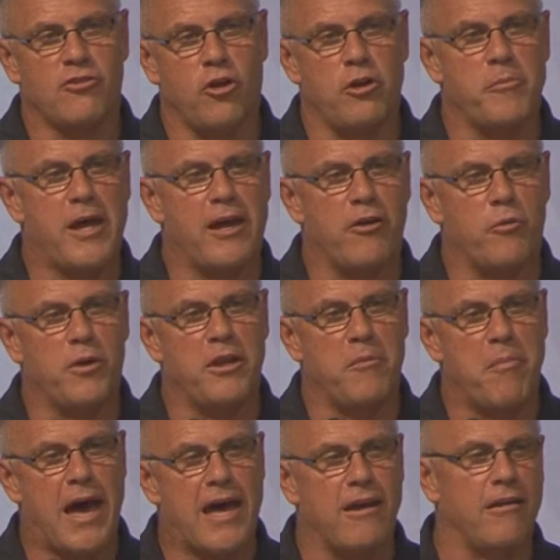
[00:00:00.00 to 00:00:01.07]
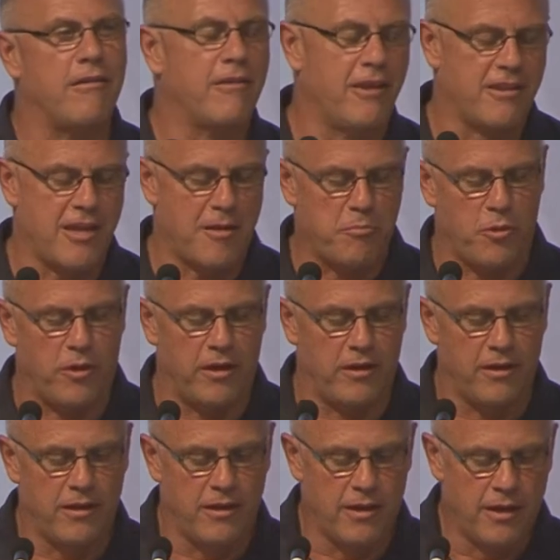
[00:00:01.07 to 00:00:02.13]
Told him how to win the battle at that point.
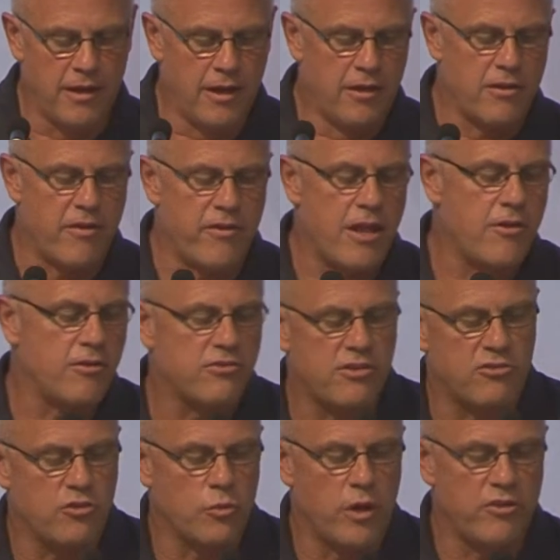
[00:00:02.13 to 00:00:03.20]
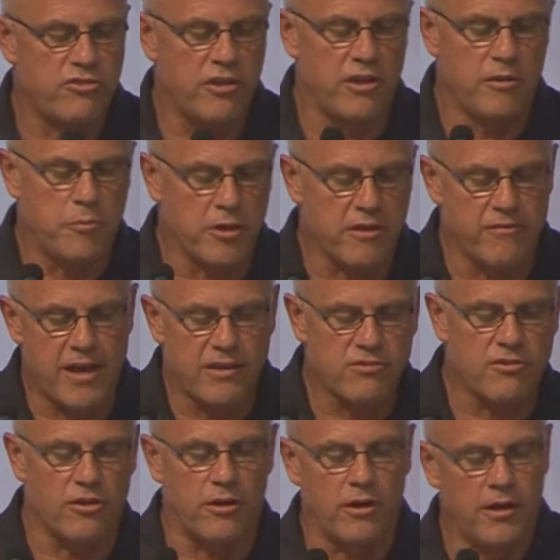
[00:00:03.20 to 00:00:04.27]
You have another situation in the book of
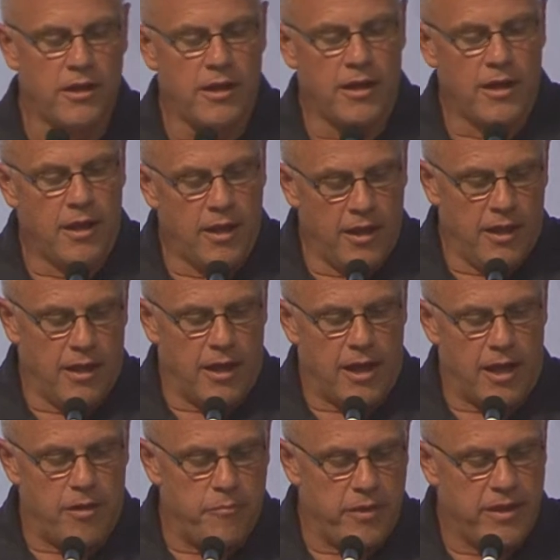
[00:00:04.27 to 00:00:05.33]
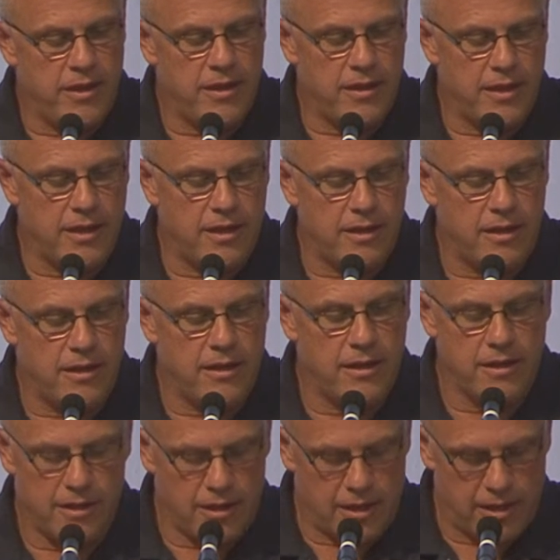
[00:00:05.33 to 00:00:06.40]
Esther, in
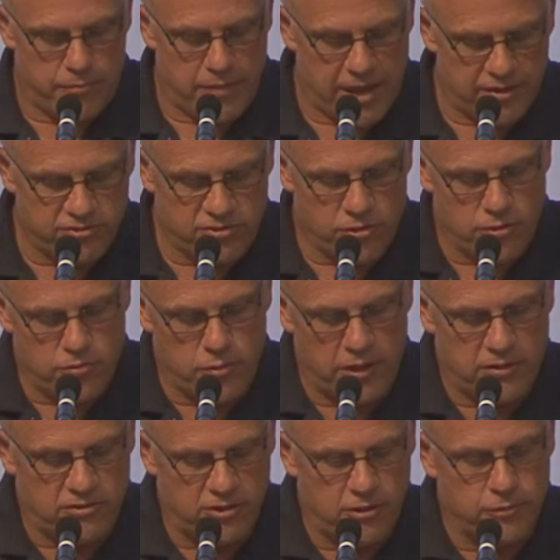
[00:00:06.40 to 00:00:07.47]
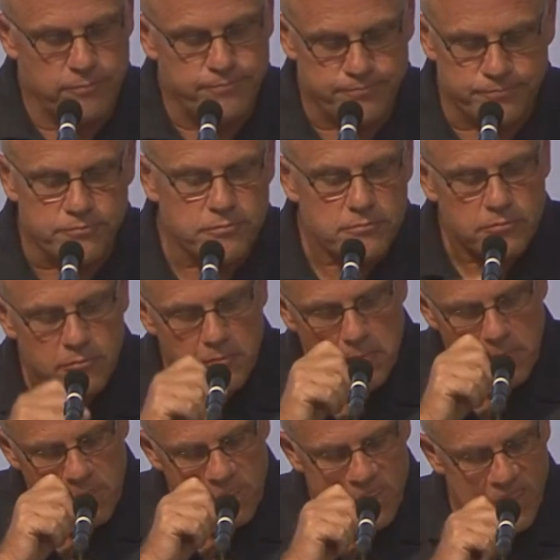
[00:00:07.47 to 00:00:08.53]
Esther 3:2.
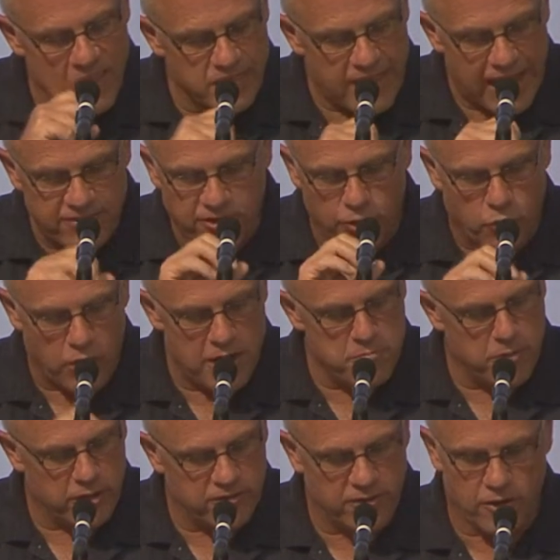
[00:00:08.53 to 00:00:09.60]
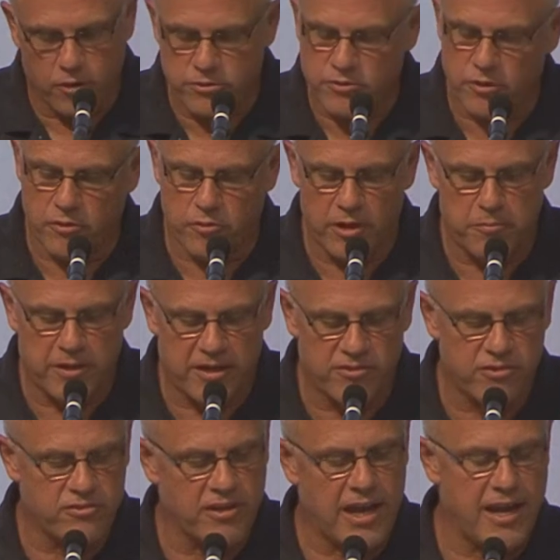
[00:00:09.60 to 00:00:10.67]
That's a great book to go through and read because
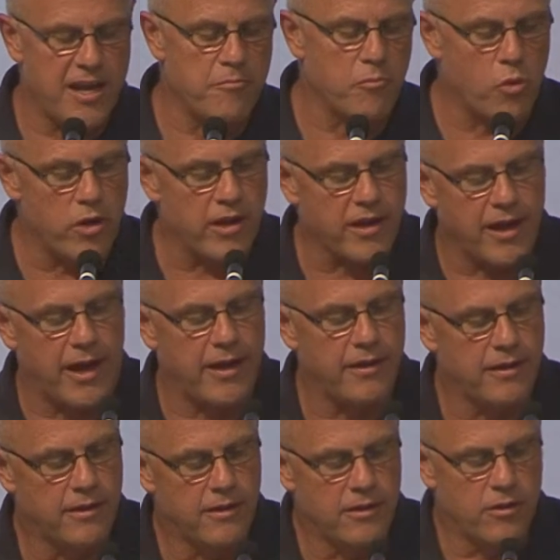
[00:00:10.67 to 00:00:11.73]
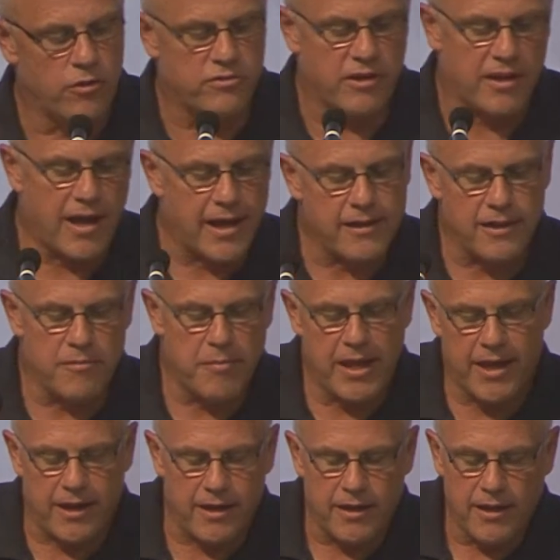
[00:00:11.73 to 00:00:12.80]
there's a guy named Mordecai, who's a godly
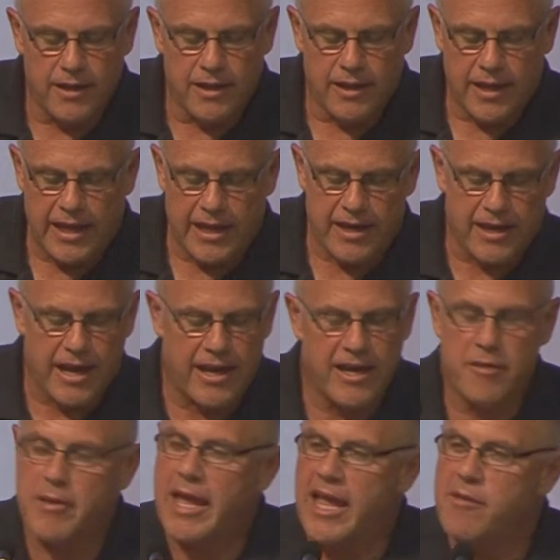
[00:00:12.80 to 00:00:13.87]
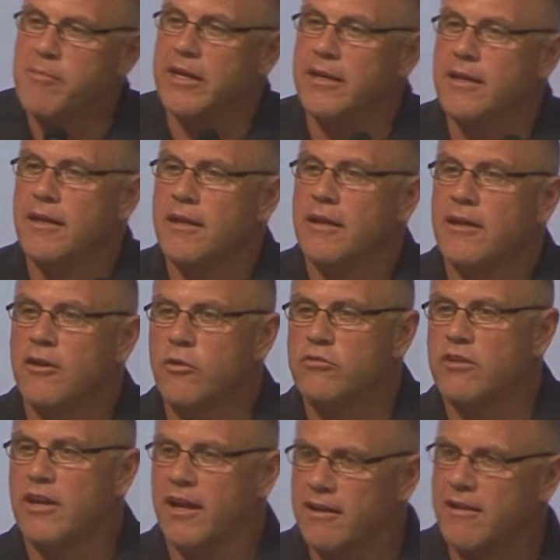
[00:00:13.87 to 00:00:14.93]
man, and a guy named Haman, who's an